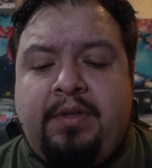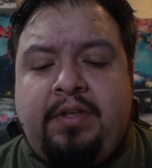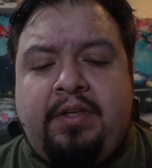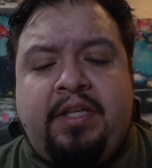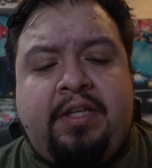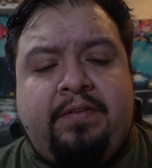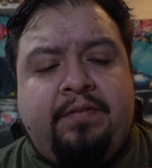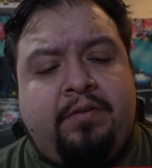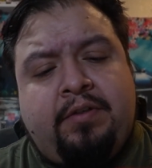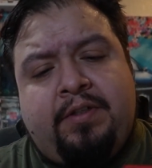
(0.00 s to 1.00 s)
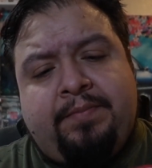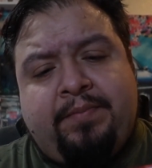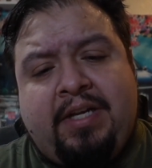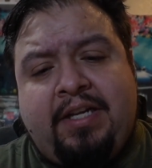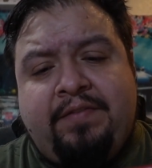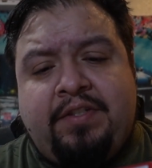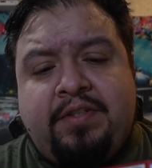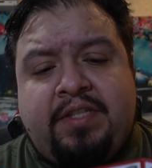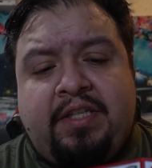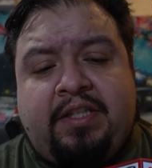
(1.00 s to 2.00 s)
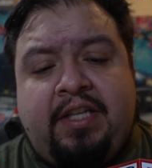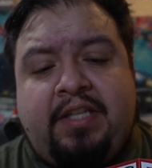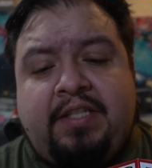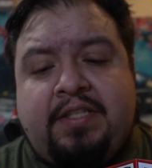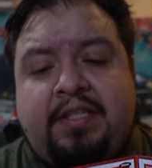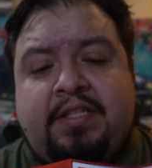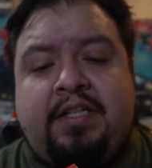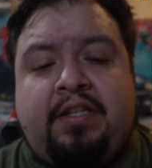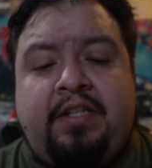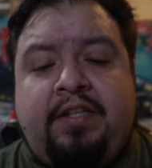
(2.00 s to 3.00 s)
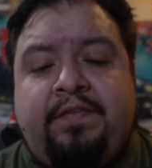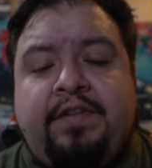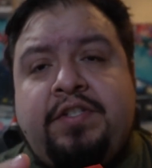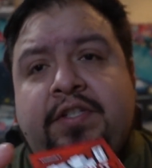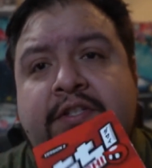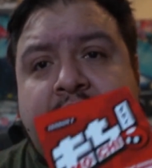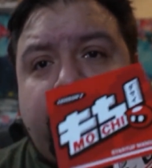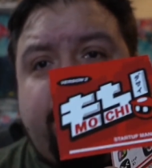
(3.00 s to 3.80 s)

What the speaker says: Neat or kind of interesting thing is it's got the version 2